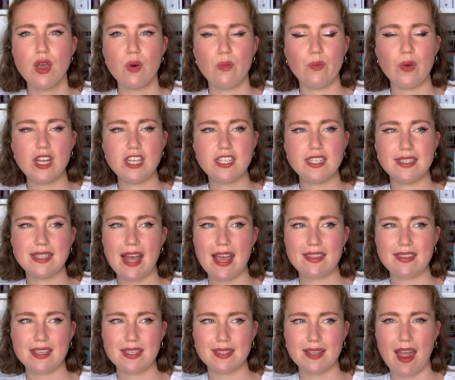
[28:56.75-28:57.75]
which is like
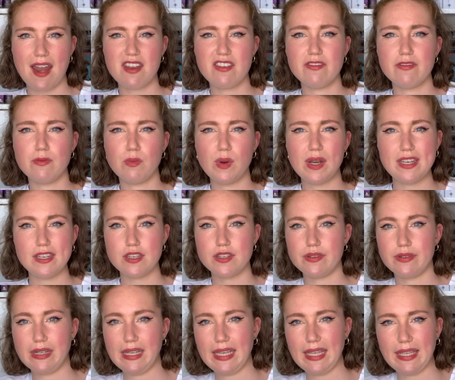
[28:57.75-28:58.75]
this kind of
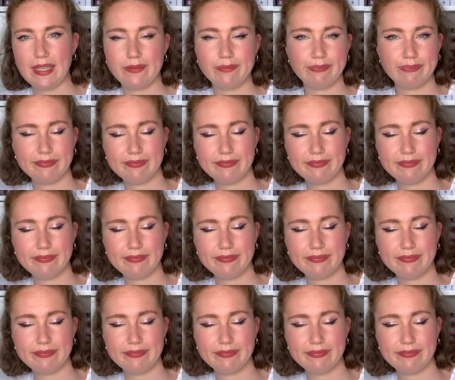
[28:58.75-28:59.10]
wintry